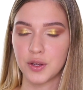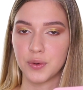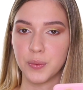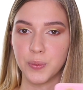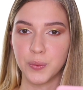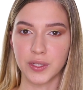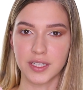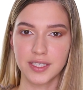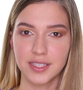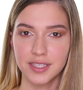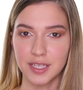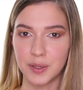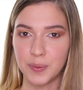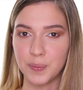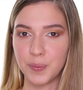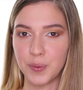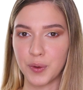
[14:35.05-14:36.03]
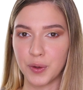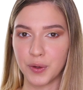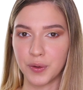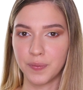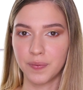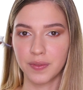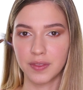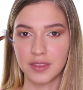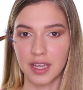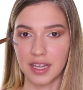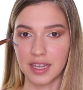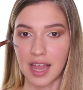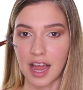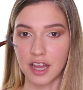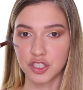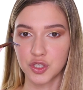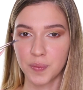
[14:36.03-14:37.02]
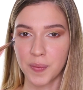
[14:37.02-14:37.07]
Really simple. The
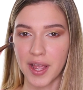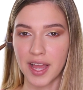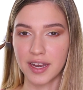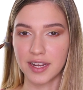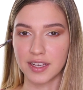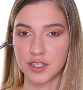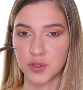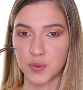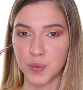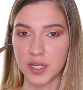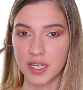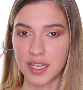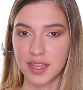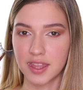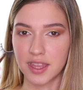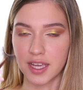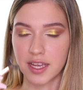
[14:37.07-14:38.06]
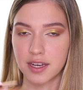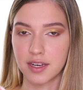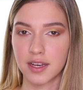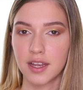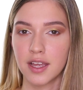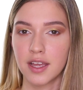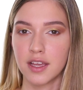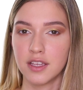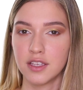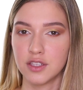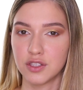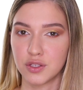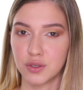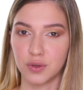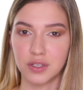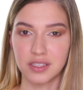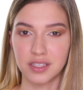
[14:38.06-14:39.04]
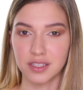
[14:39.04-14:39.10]
lash band is really thin,
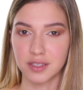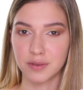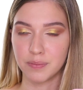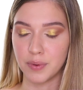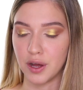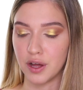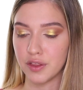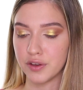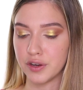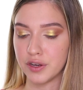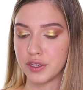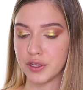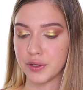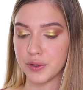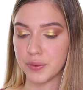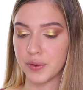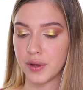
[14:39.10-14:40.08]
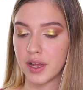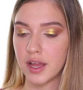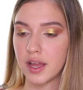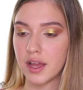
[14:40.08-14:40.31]
so it doesn't bother you.